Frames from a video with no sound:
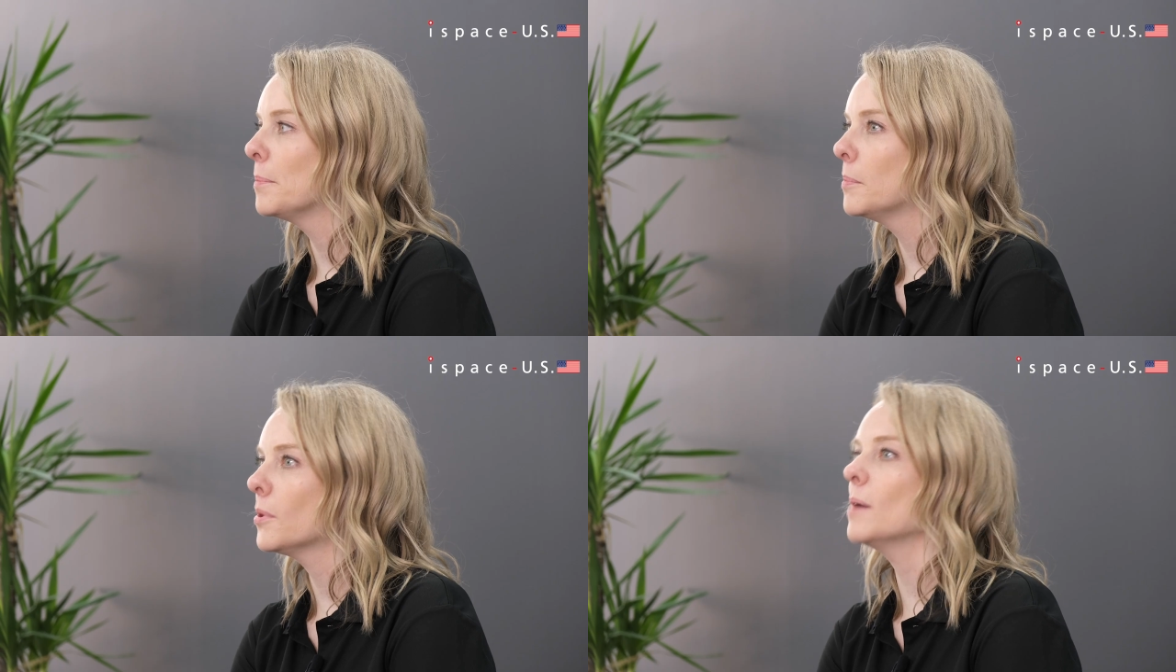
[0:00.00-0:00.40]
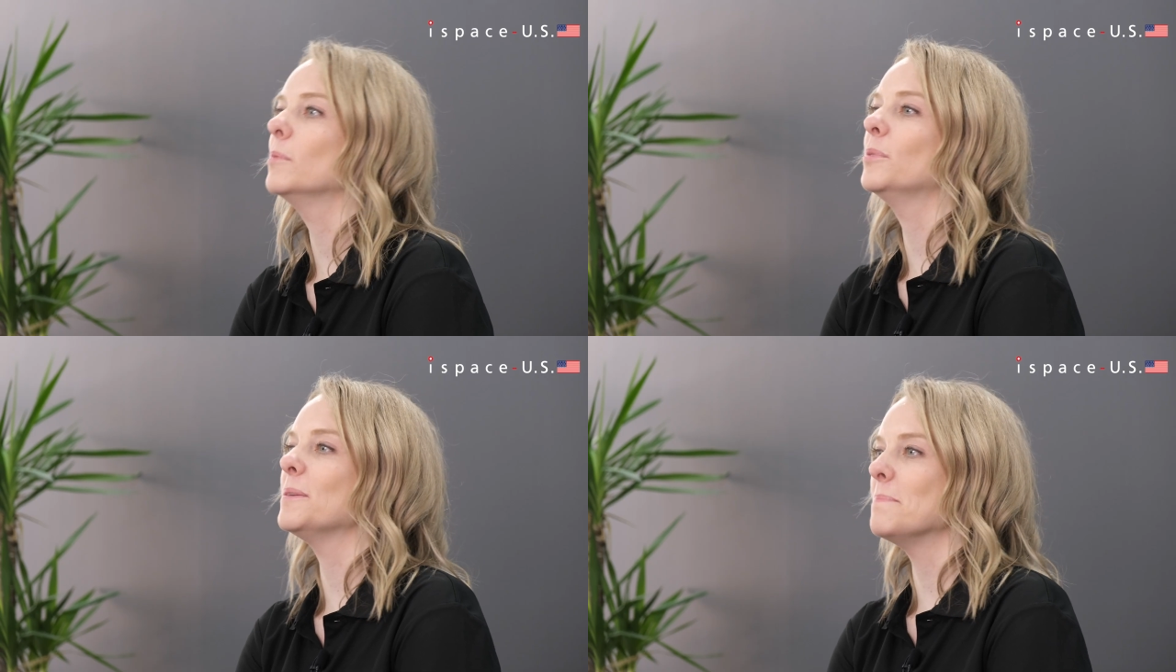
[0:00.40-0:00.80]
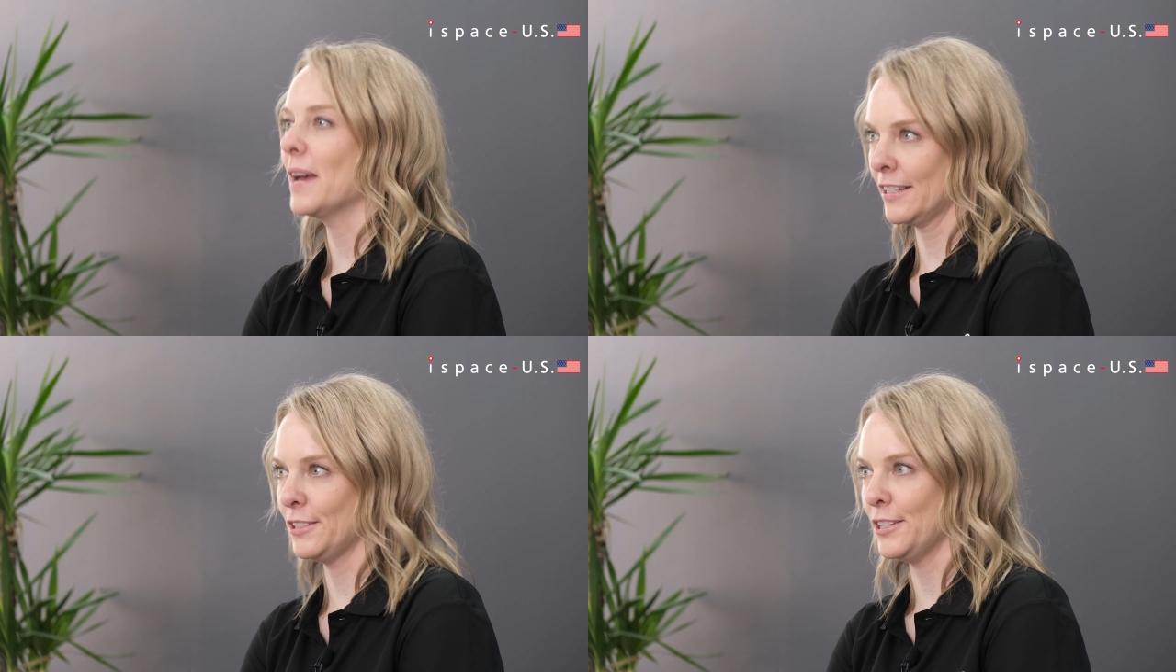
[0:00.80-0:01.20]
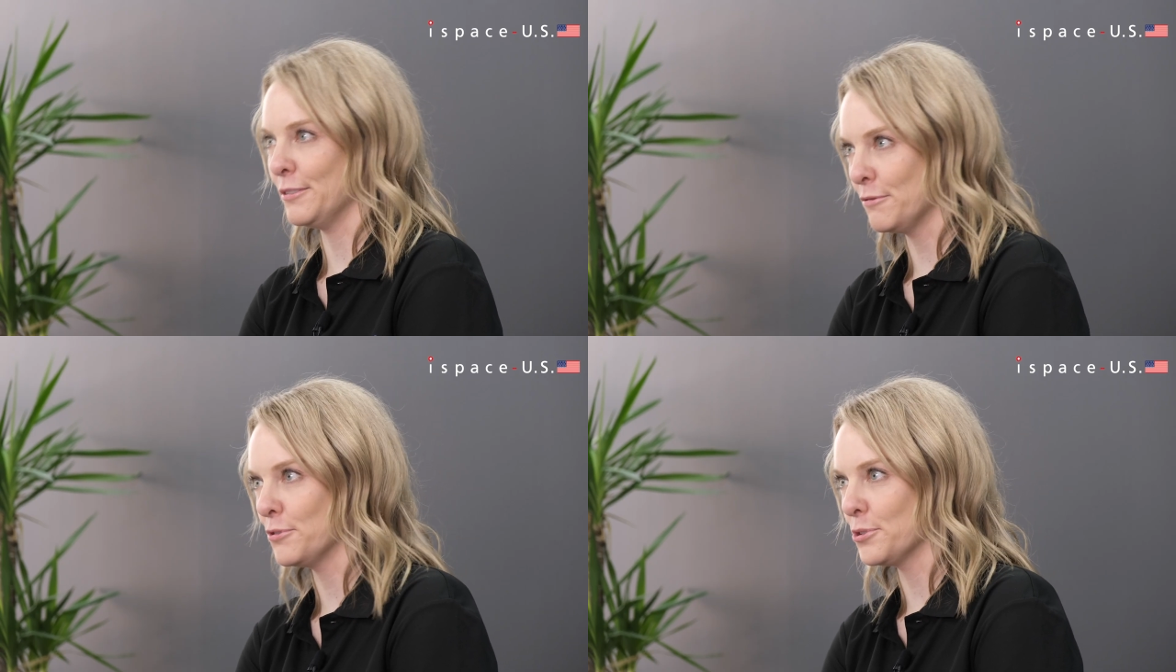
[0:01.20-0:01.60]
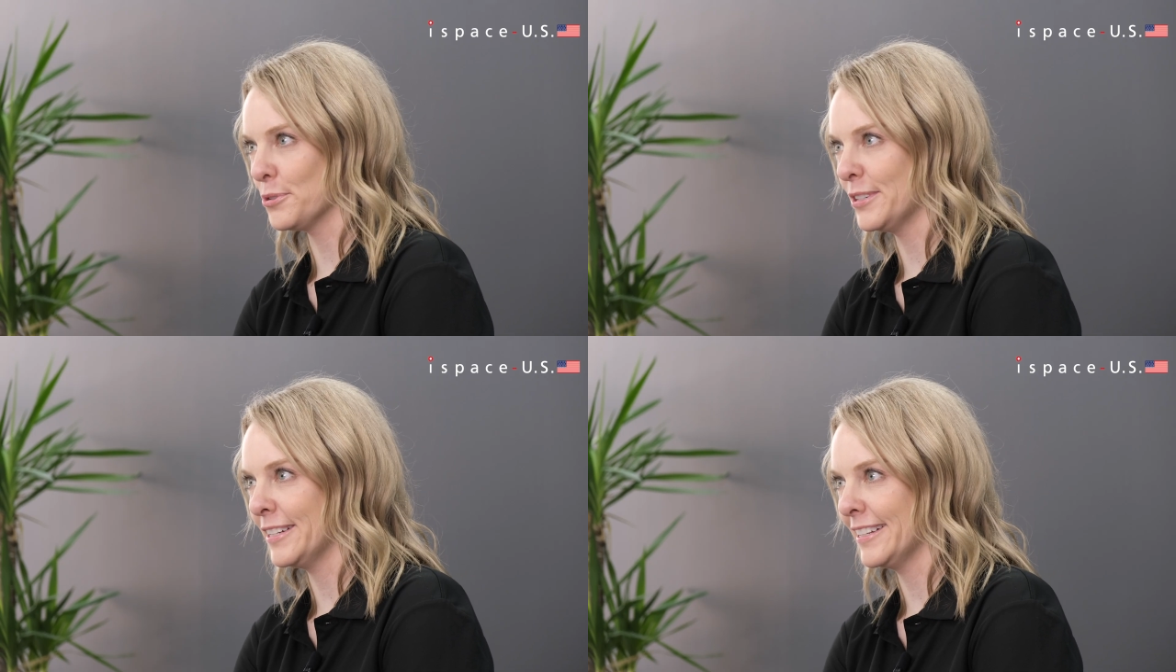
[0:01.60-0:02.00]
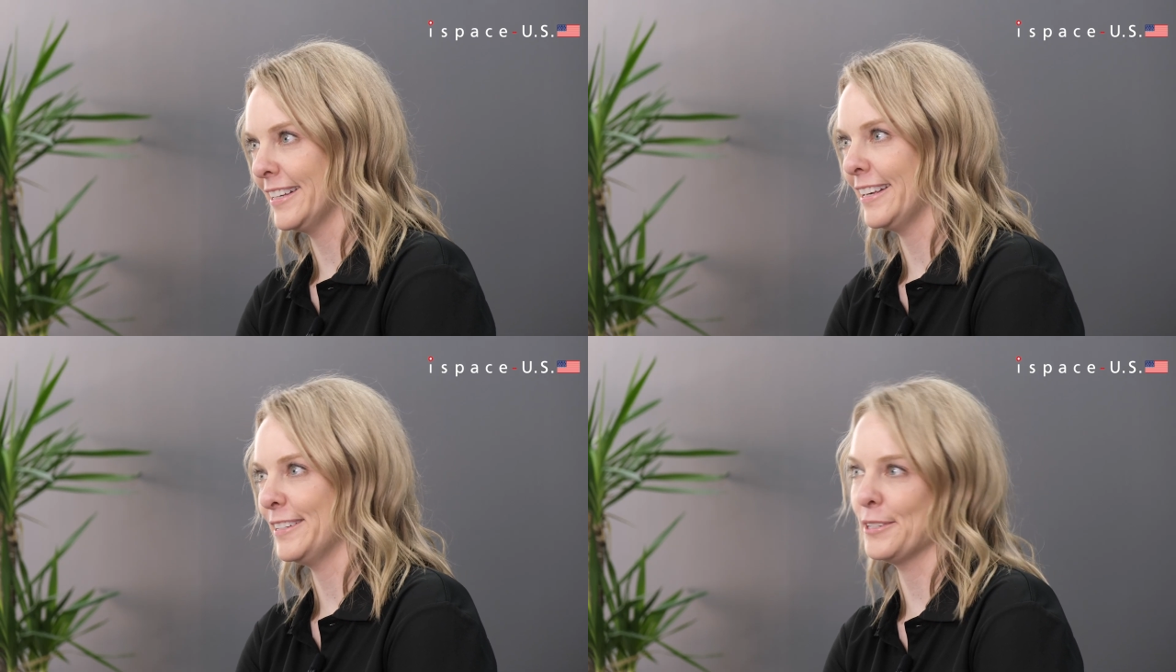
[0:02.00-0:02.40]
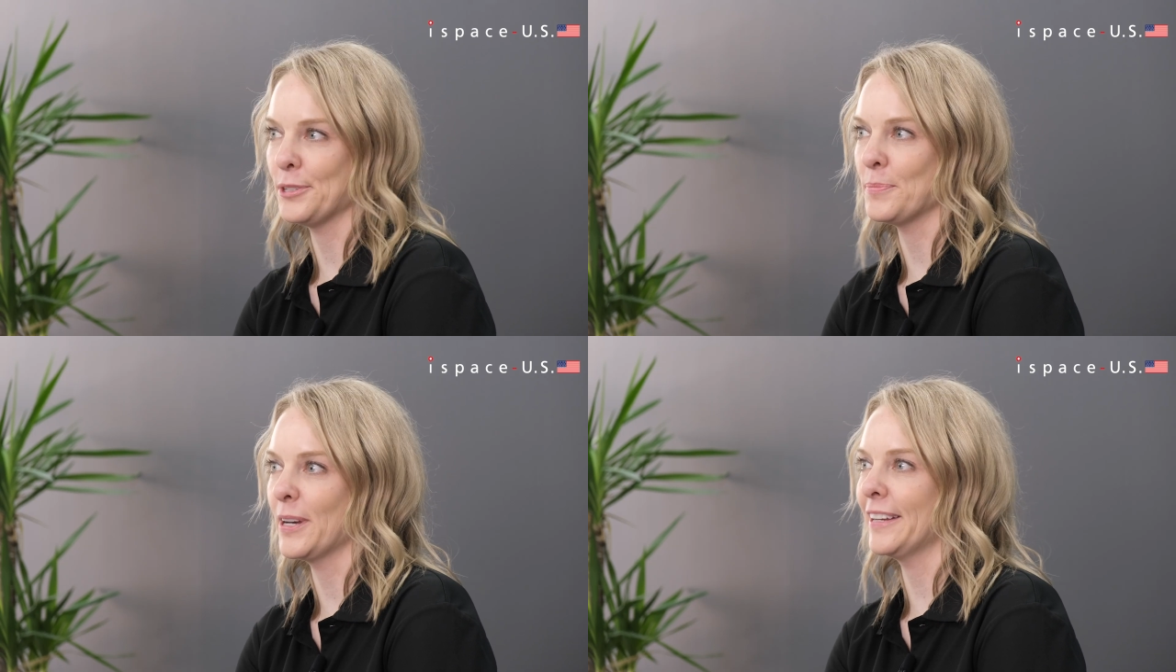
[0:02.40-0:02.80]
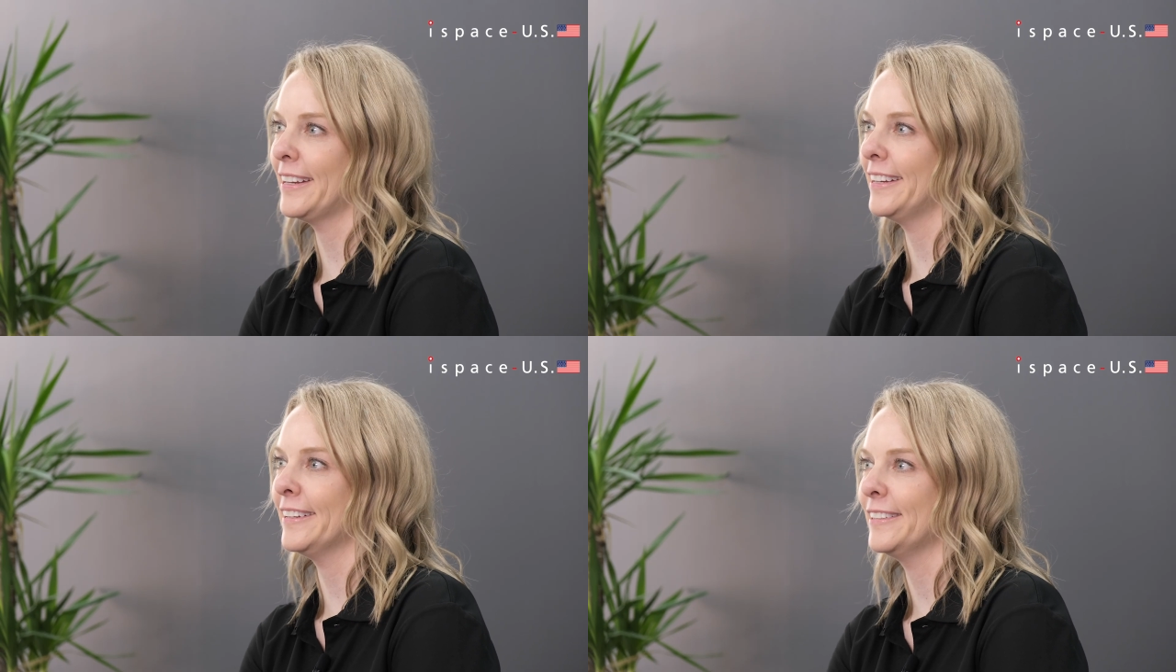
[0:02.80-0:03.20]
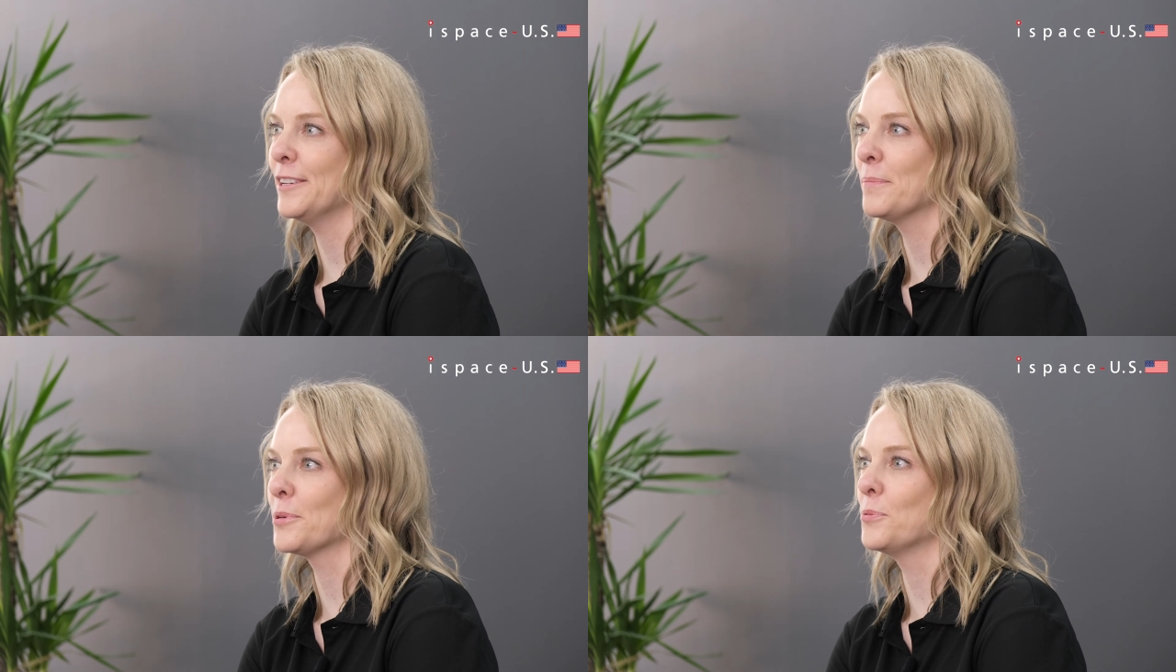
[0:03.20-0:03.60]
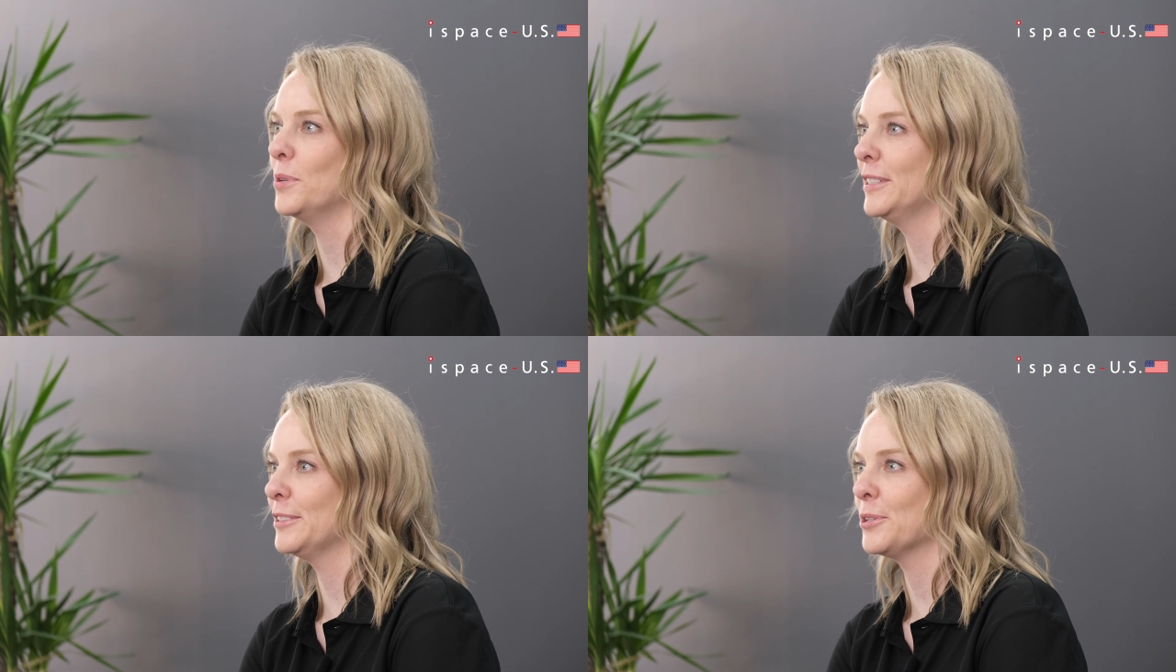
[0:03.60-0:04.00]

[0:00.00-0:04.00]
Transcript: probably Mexican food. It is my #1